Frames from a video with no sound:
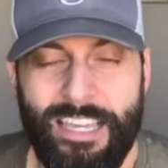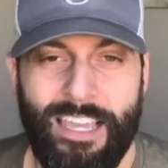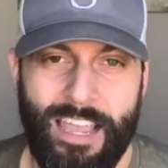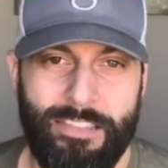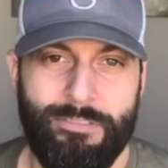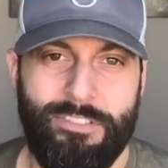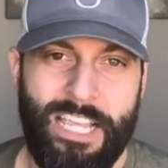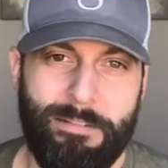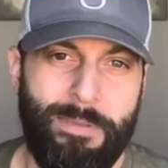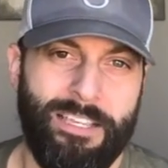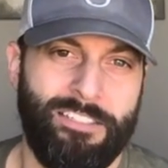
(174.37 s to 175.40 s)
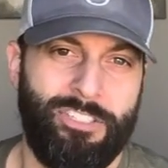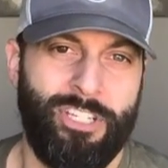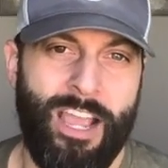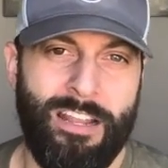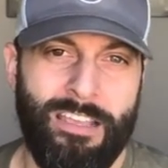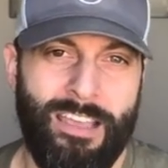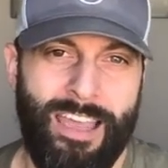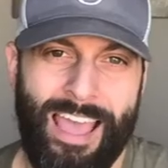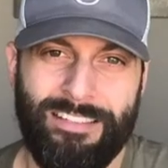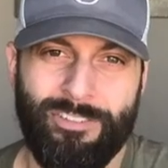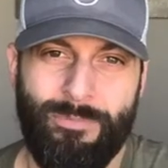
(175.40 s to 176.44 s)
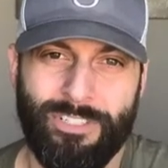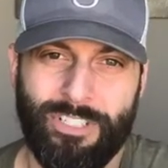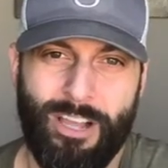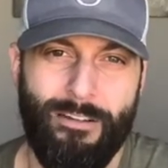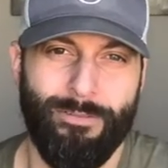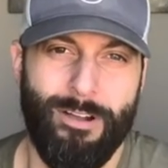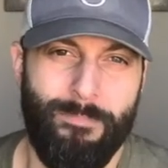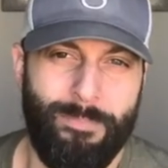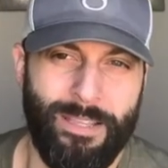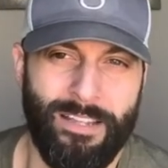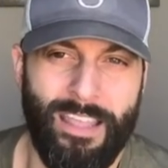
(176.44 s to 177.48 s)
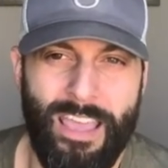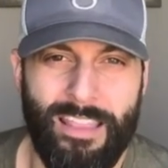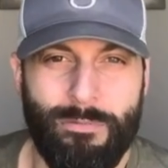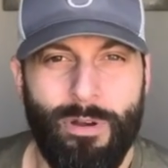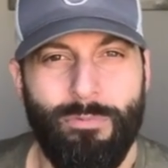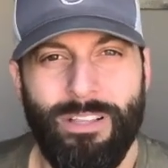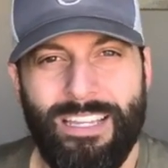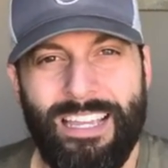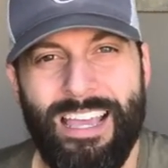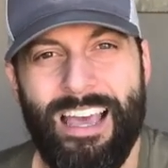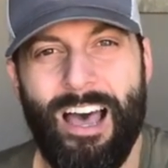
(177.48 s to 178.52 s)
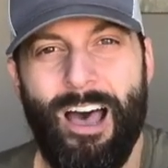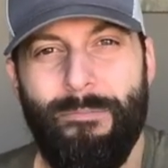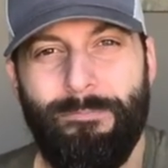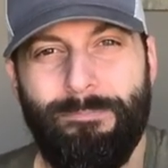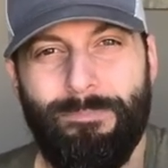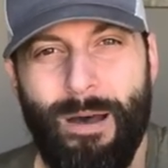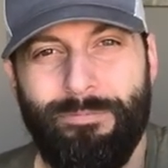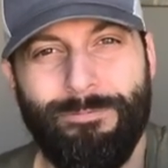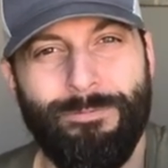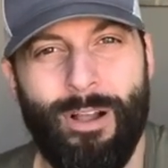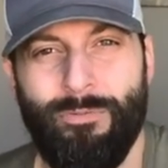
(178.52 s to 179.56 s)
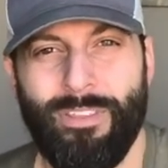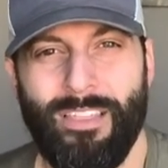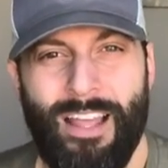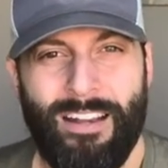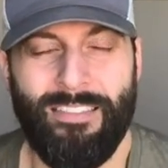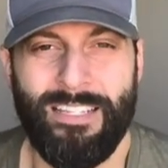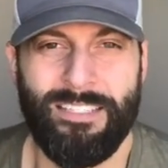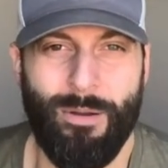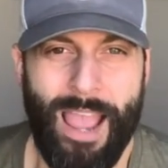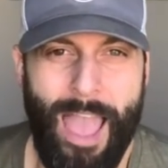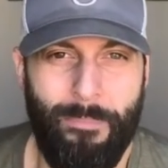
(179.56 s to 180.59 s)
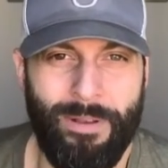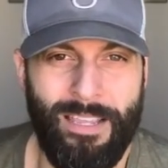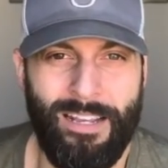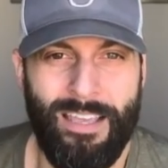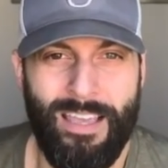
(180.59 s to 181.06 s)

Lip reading: And they're ticked because China had so much cover up, and they weren't really up front with a lot of things that were happening